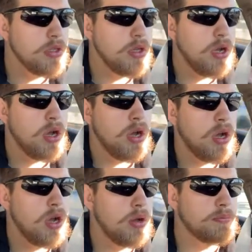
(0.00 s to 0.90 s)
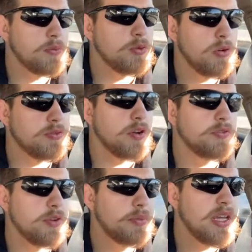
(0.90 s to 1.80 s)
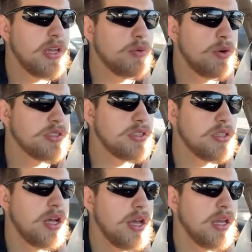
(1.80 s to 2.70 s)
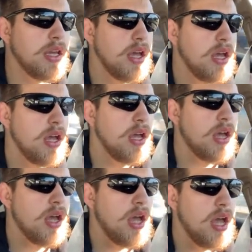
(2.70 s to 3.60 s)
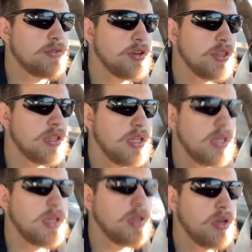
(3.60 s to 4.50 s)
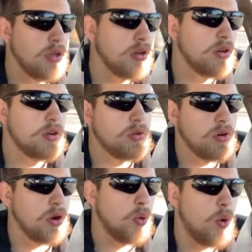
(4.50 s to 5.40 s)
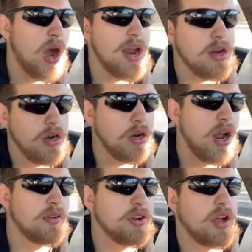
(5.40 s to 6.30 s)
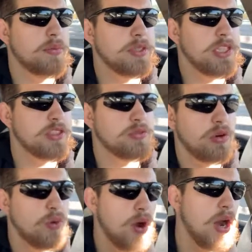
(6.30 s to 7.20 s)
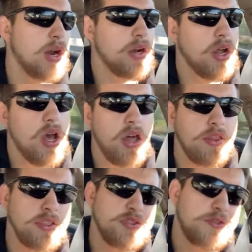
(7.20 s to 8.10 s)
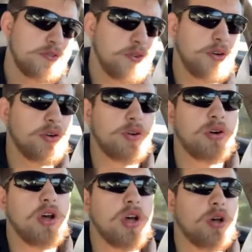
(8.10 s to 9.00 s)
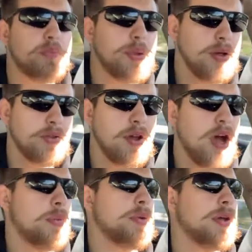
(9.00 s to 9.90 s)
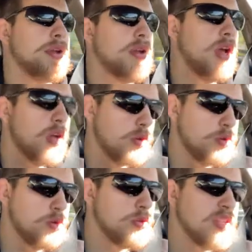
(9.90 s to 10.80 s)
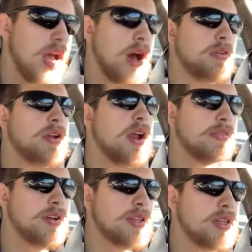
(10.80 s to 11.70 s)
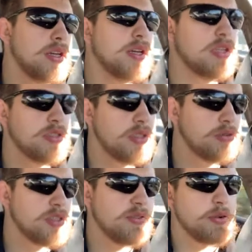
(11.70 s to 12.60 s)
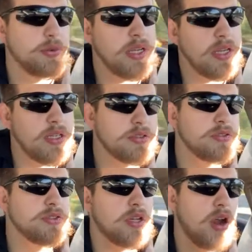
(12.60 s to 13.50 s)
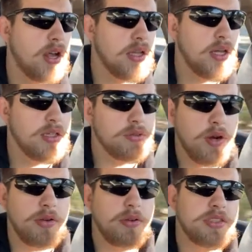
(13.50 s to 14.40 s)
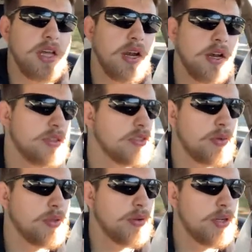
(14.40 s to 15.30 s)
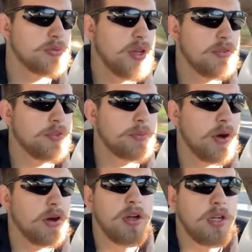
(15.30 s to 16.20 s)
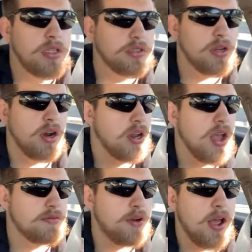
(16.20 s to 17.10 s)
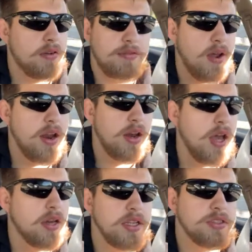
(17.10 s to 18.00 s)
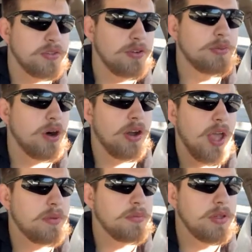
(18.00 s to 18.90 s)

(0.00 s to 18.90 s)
for me, it wasn't like everything required, every competition required this full build up and cool down and everything, because it was every week. So it was like, all right, yeah, that's what I do on Saturday. The same thing when I was playing football. Like, all right, yeah, Friday night is the football game.